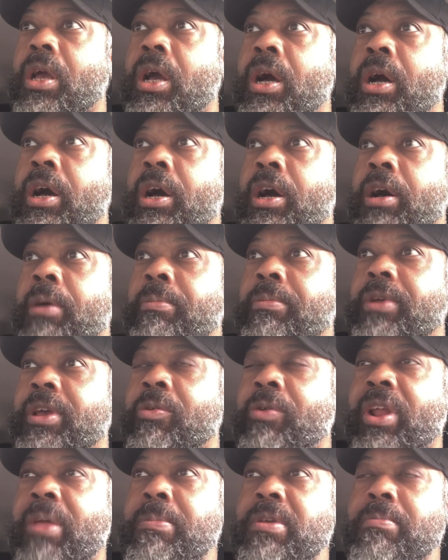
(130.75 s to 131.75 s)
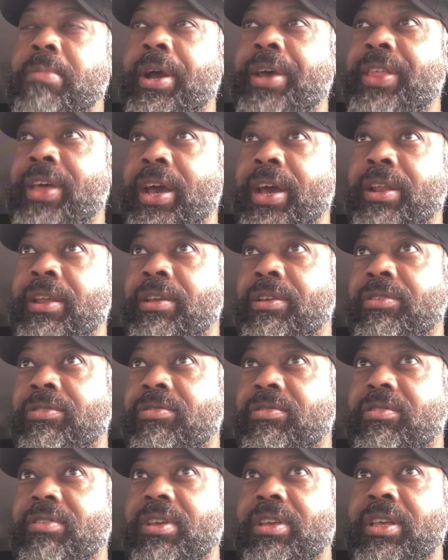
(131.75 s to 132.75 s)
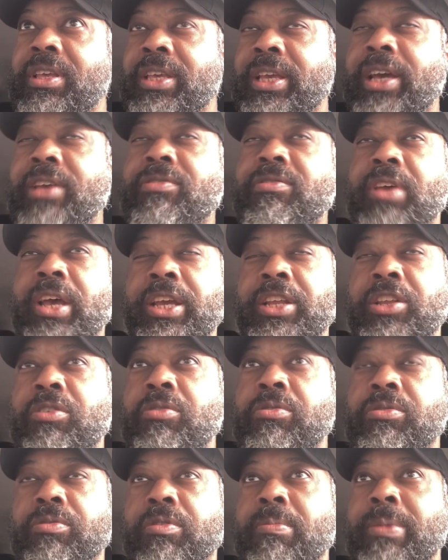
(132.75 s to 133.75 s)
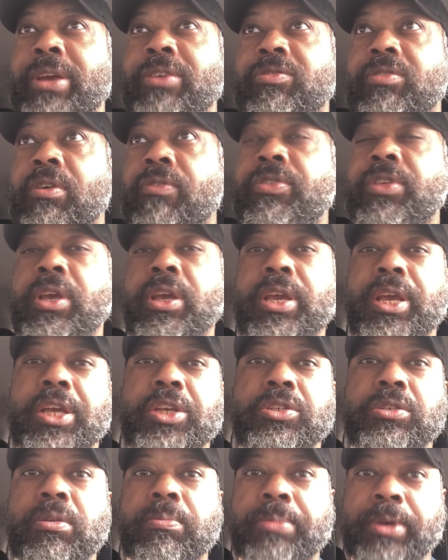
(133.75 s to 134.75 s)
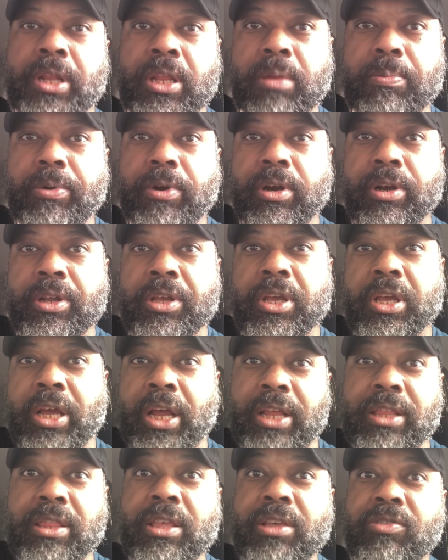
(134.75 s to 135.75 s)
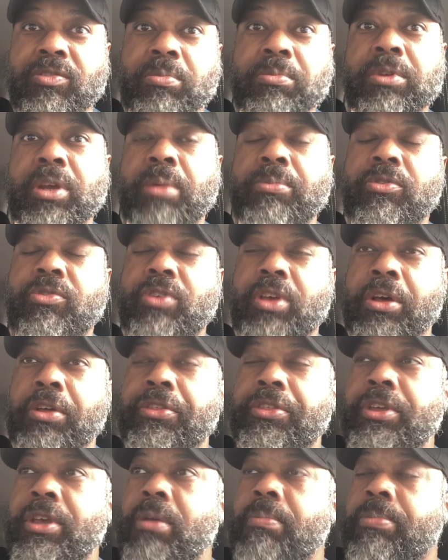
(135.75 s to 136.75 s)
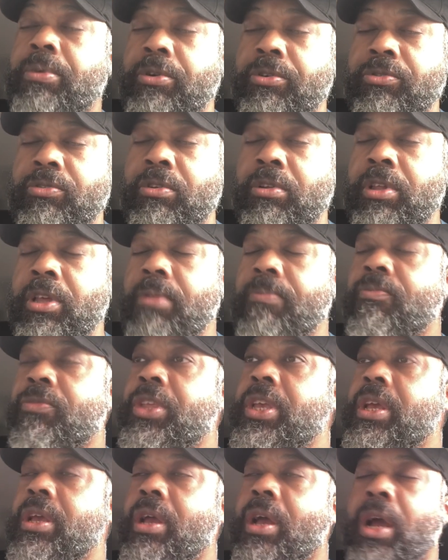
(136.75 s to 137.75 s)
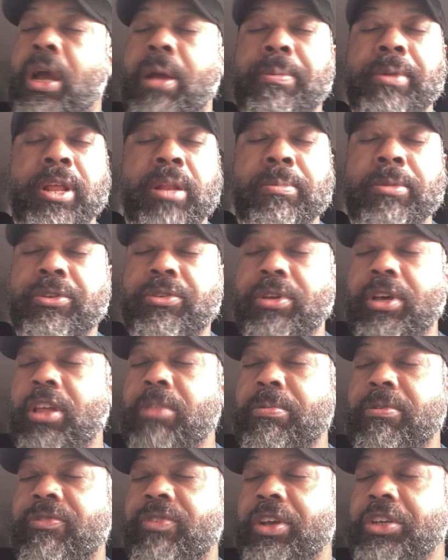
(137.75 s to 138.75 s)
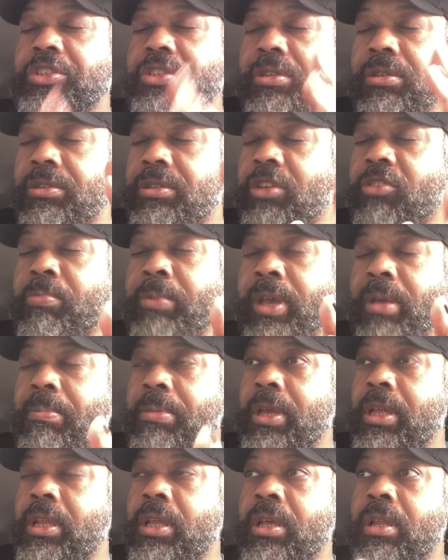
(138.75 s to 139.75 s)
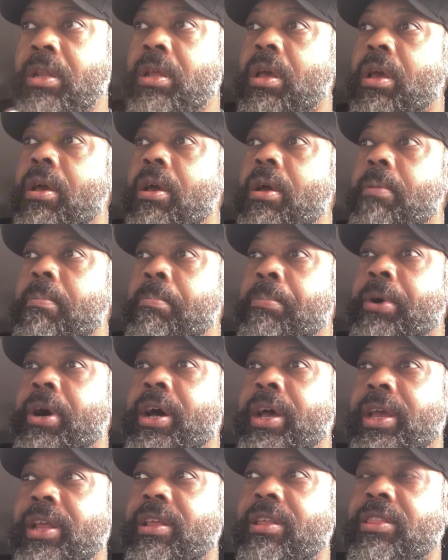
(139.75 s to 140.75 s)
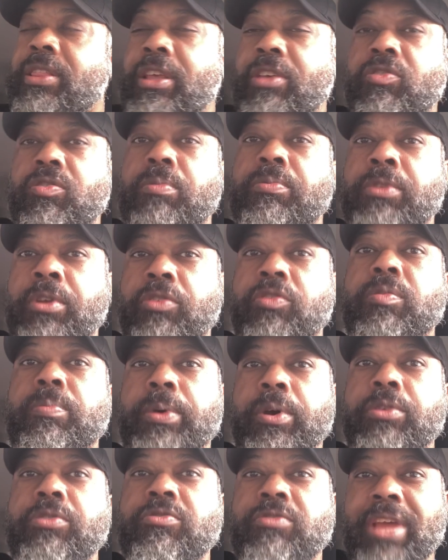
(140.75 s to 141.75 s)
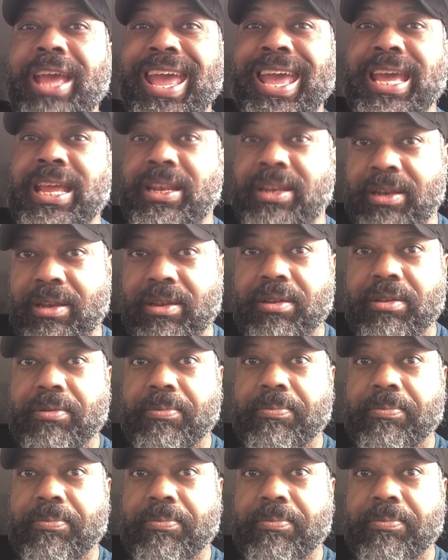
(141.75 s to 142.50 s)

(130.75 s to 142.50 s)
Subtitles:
And what I mean by that is, yes, I do throw myself the occasional pity party. I think sometimes it's healthy, personally. I'm not a mental health professional, just my opinion, but they're supposed to end.